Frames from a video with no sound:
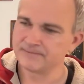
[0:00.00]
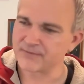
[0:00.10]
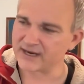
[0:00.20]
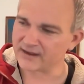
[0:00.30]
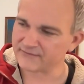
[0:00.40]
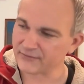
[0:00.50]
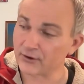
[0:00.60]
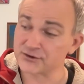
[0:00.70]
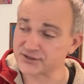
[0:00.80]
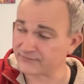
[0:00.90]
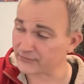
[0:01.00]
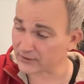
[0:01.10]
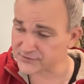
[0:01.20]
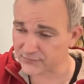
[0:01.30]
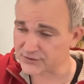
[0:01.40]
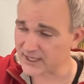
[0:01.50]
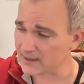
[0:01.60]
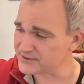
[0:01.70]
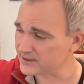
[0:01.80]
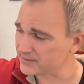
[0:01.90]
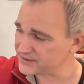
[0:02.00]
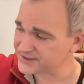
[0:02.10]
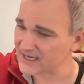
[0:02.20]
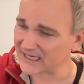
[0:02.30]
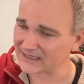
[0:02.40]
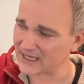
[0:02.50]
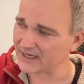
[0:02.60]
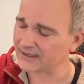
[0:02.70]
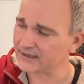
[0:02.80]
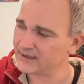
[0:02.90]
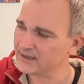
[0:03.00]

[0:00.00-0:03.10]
And at first, the first few times I'd been sidelined,